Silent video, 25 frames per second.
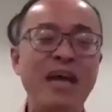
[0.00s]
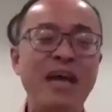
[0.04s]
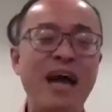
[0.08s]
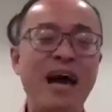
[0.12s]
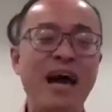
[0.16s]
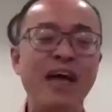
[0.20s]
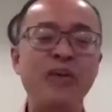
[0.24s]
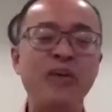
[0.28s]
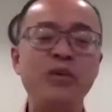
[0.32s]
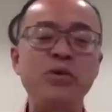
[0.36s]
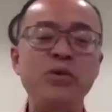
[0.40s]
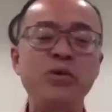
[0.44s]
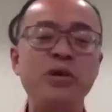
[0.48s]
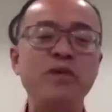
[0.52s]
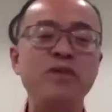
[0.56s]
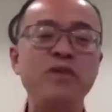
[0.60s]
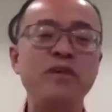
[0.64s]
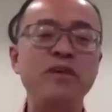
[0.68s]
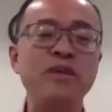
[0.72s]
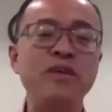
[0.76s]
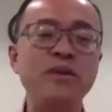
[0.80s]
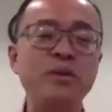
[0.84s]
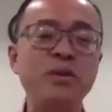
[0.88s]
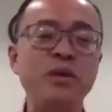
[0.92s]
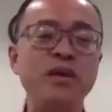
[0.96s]

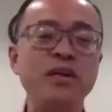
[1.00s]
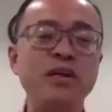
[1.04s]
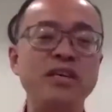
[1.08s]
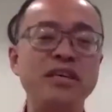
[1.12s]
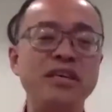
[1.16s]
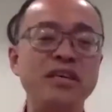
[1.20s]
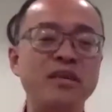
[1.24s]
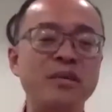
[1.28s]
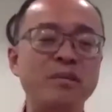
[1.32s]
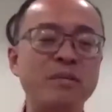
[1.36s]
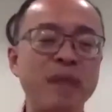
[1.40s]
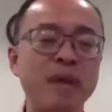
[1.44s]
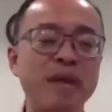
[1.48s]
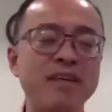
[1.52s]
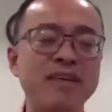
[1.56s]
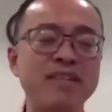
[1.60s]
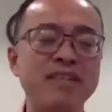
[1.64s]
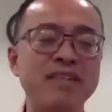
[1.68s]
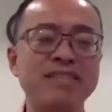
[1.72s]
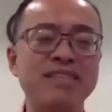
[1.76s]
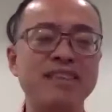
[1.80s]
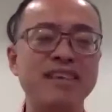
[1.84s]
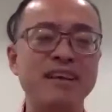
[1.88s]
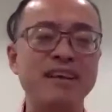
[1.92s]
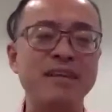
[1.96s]
You will hear about
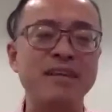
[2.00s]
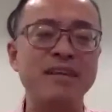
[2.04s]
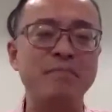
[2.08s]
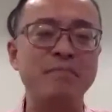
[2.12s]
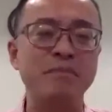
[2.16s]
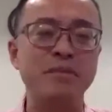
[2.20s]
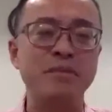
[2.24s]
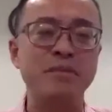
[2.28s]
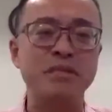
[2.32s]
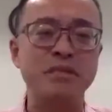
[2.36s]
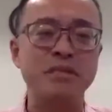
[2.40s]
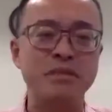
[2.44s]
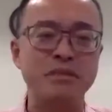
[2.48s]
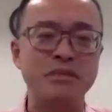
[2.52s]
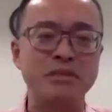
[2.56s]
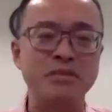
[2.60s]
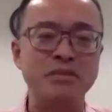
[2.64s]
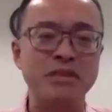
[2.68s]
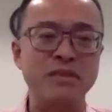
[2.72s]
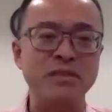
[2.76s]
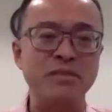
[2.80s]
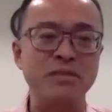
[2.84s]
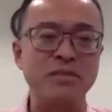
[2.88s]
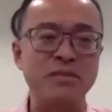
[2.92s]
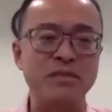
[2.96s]
it pretty soon
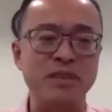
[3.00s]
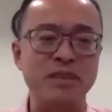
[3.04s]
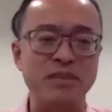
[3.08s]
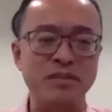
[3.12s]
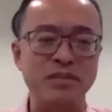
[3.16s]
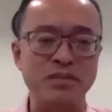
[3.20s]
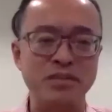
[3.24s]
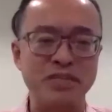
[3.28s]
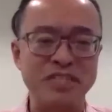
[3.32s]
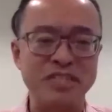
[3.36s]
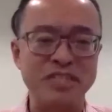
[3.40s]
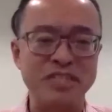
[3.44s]
once we launch it.